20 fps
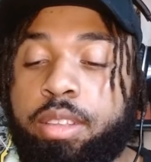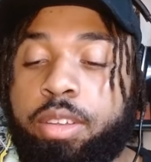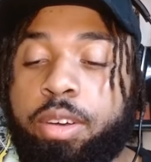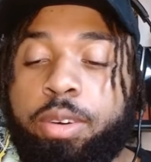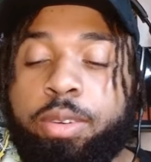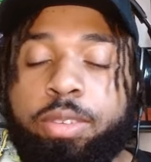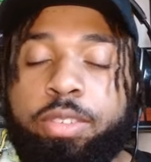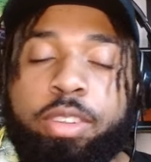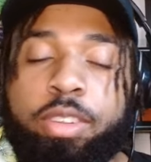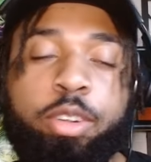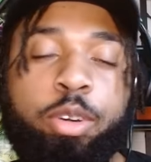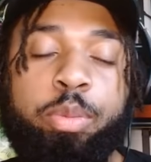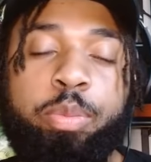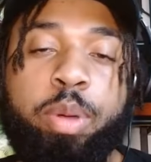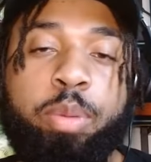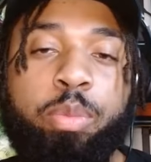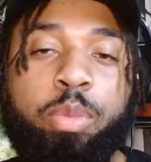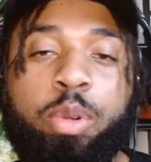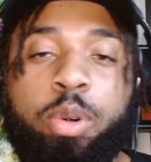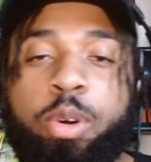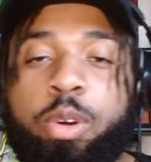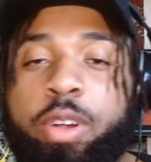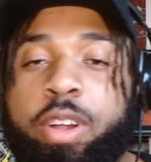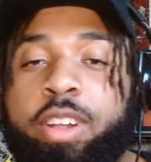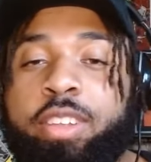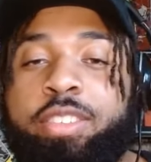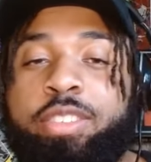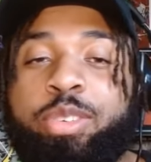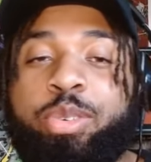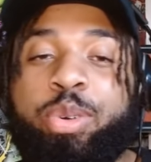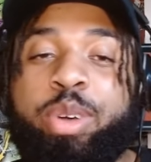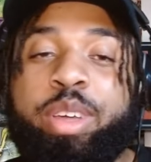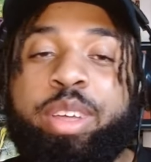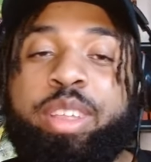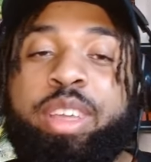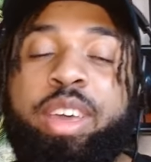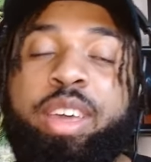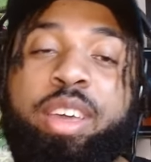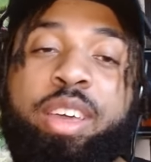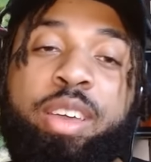indulge a little bit more
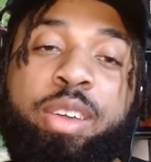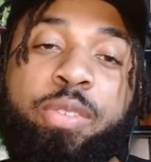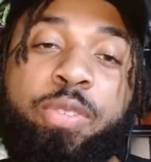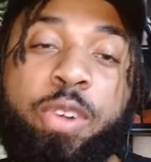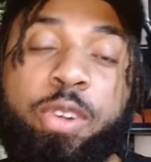into it.